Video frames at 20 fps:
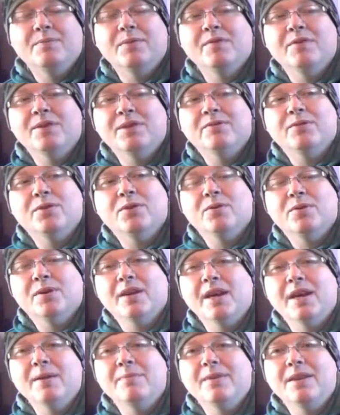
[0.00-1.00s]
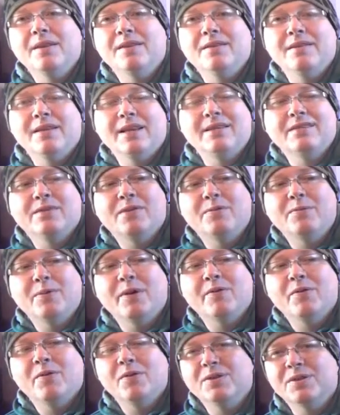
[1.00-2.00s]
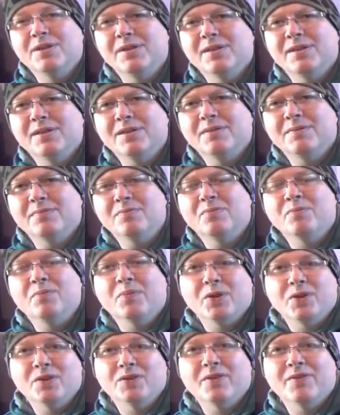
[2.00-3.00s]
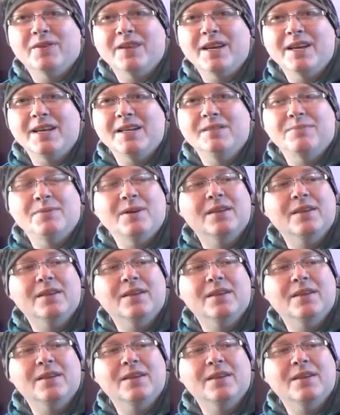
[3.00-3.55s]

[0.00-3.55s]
bit of a difficult game, and it's got a bit of criticism because of that.